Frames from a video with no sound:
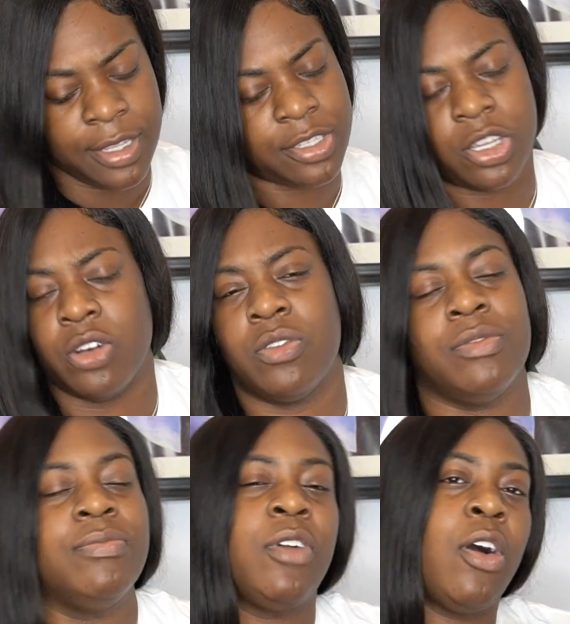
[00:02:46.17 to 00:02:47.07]
So,
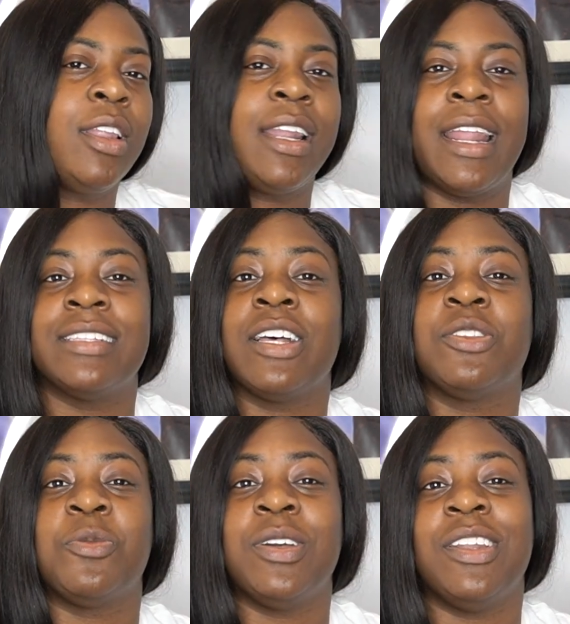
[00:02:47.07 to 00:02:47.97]
all of that is
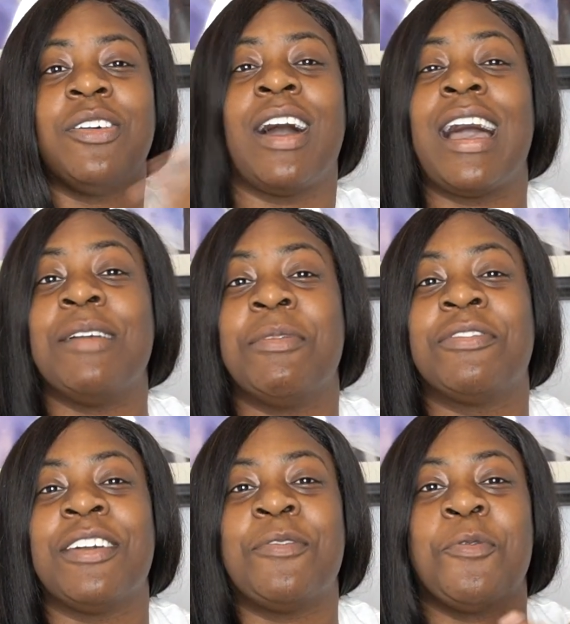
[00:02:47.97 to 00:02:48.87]
out the window. I am a
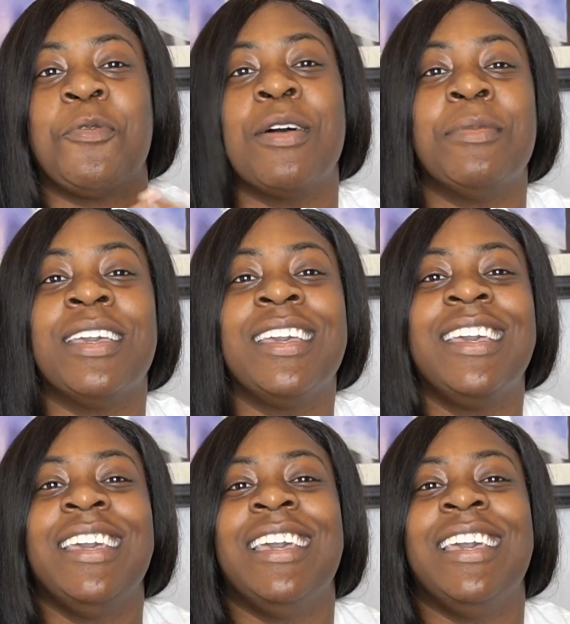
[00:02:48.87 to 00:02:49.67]
faithful woman.